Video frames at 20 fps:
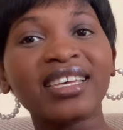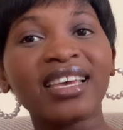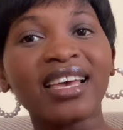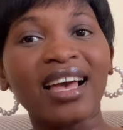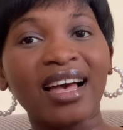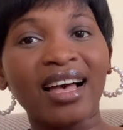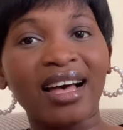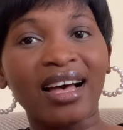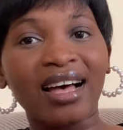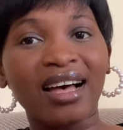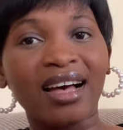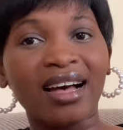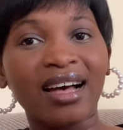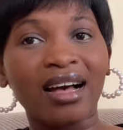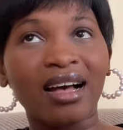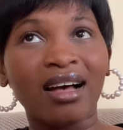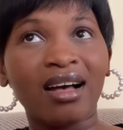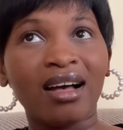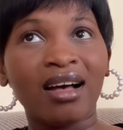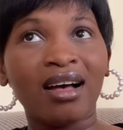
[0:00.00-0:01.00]

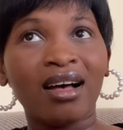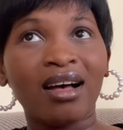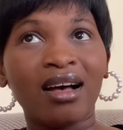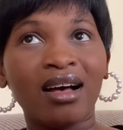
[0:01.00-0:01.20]
year